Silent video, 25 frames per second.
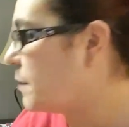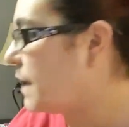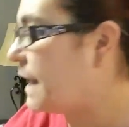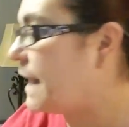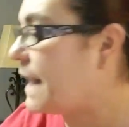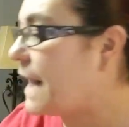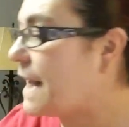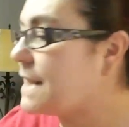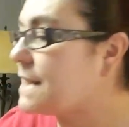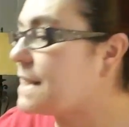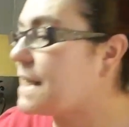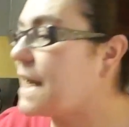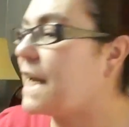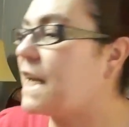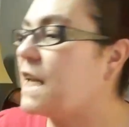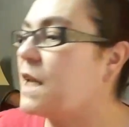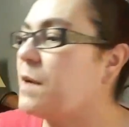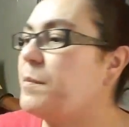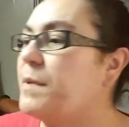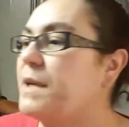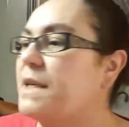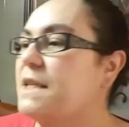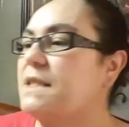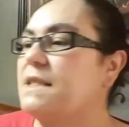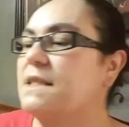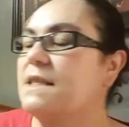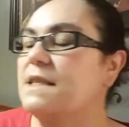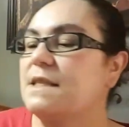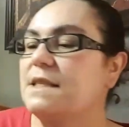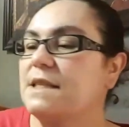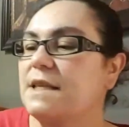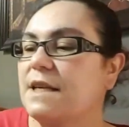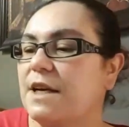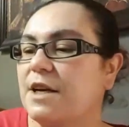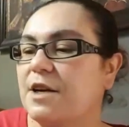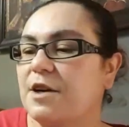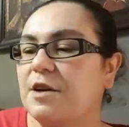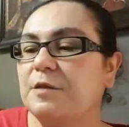My last item is this
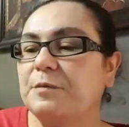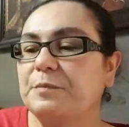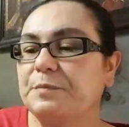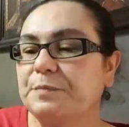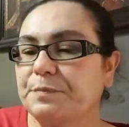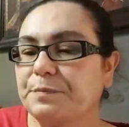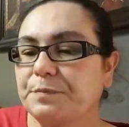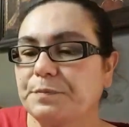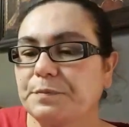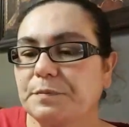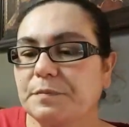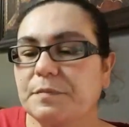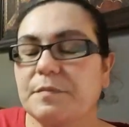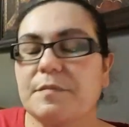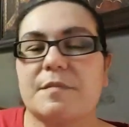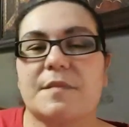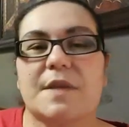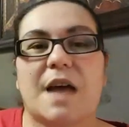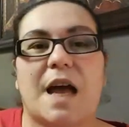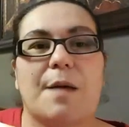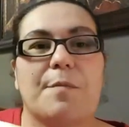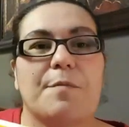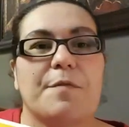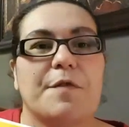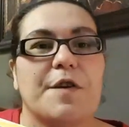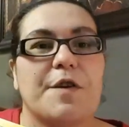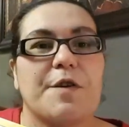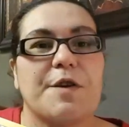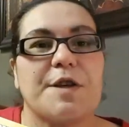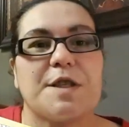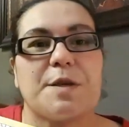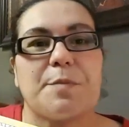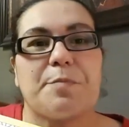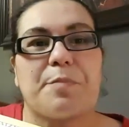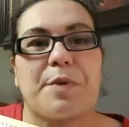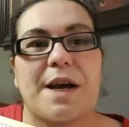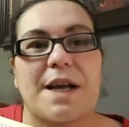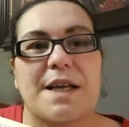here. I'm very
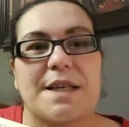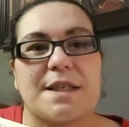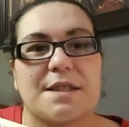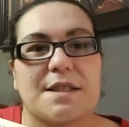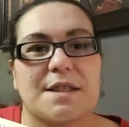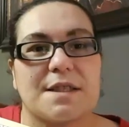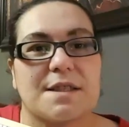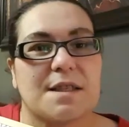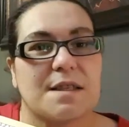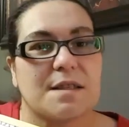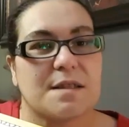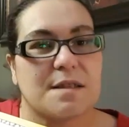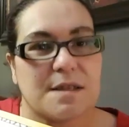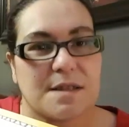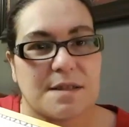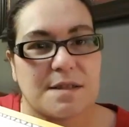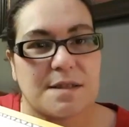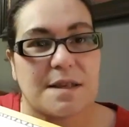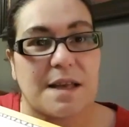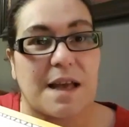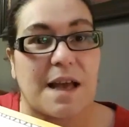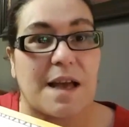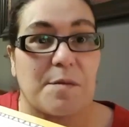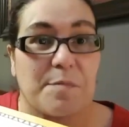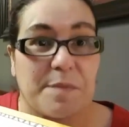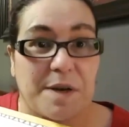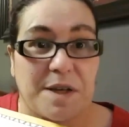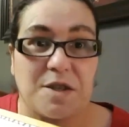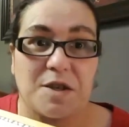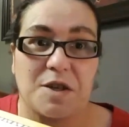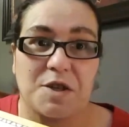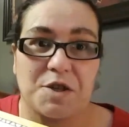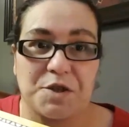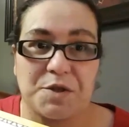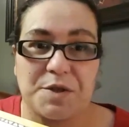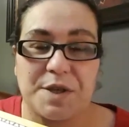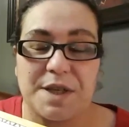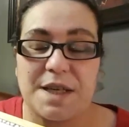surprised to see this at my
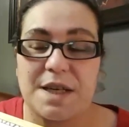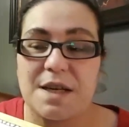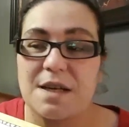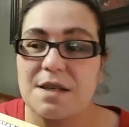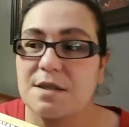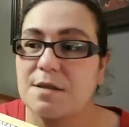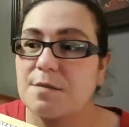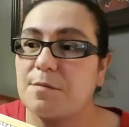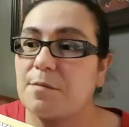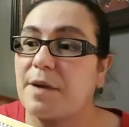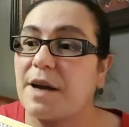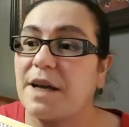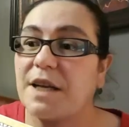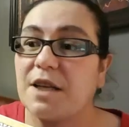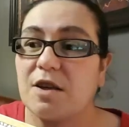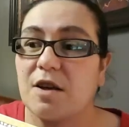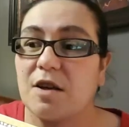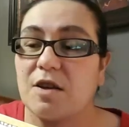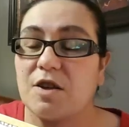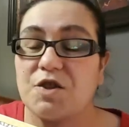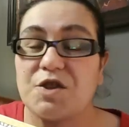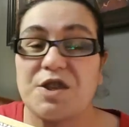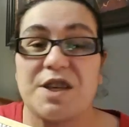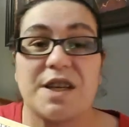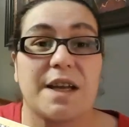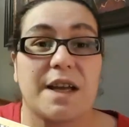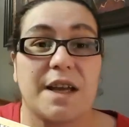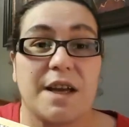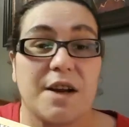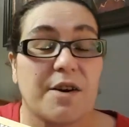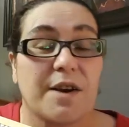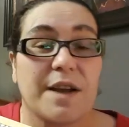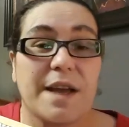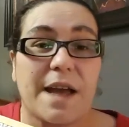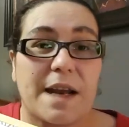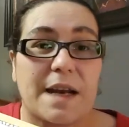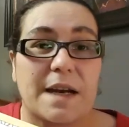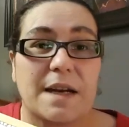Dollar Tree because my Dollar Tree here
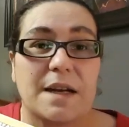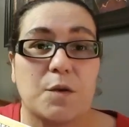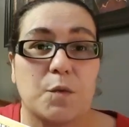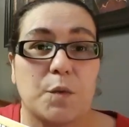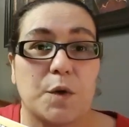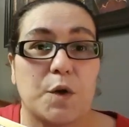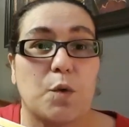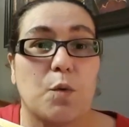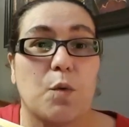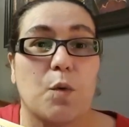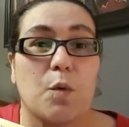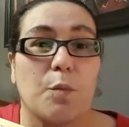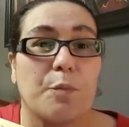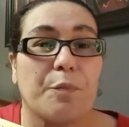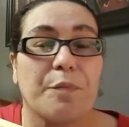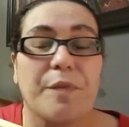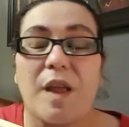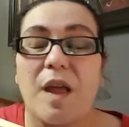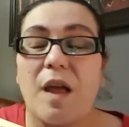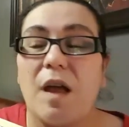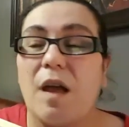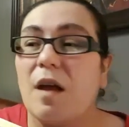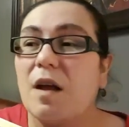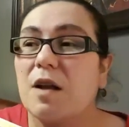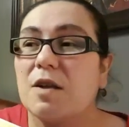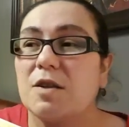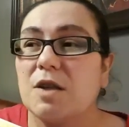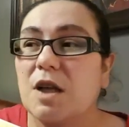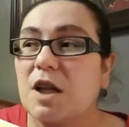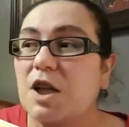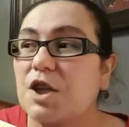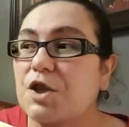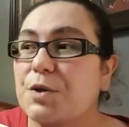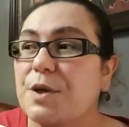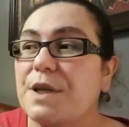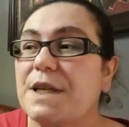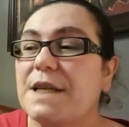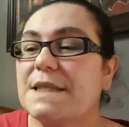in Canada, we don't,
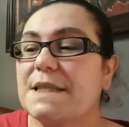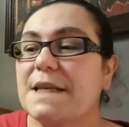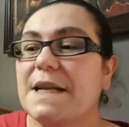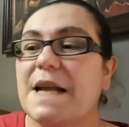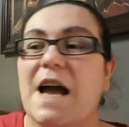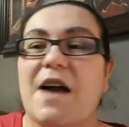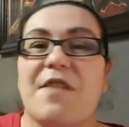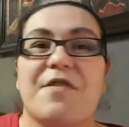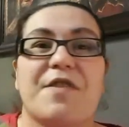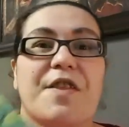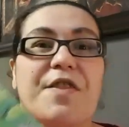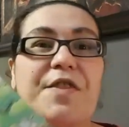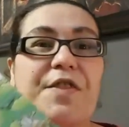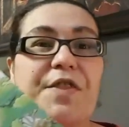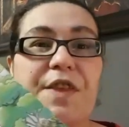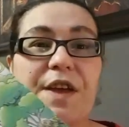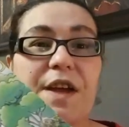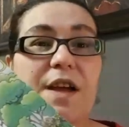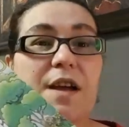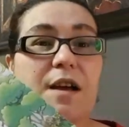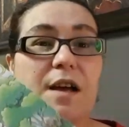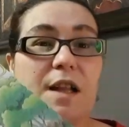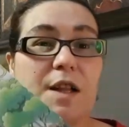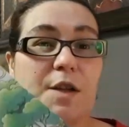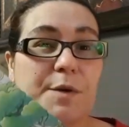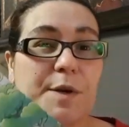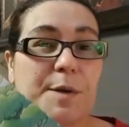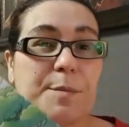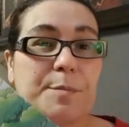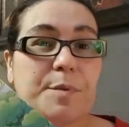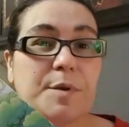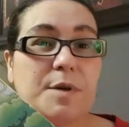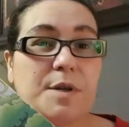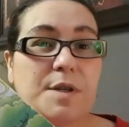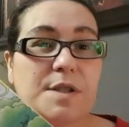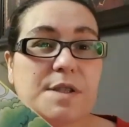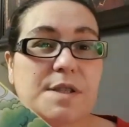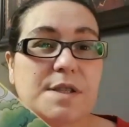Dollar Tree doesn't have the thick coloring
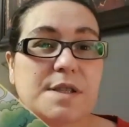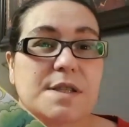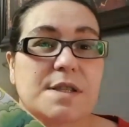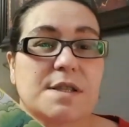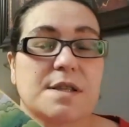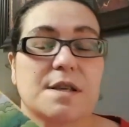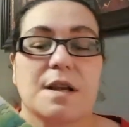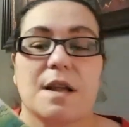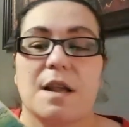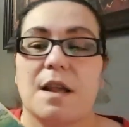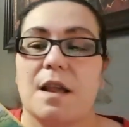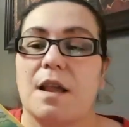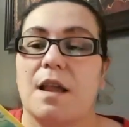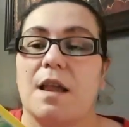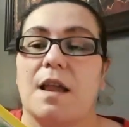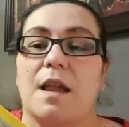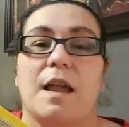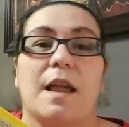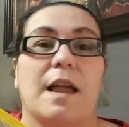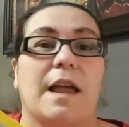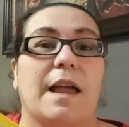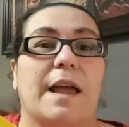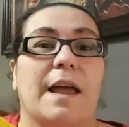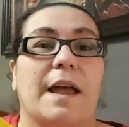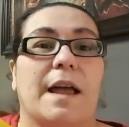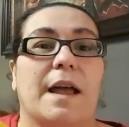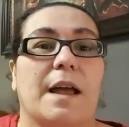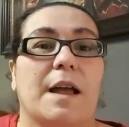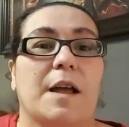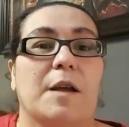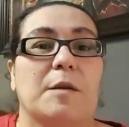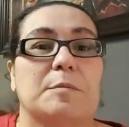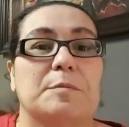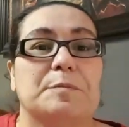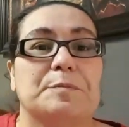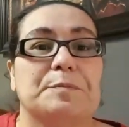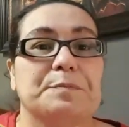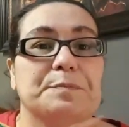books.
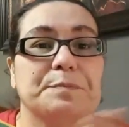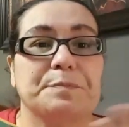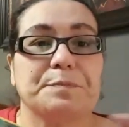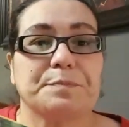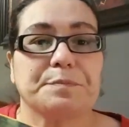Um,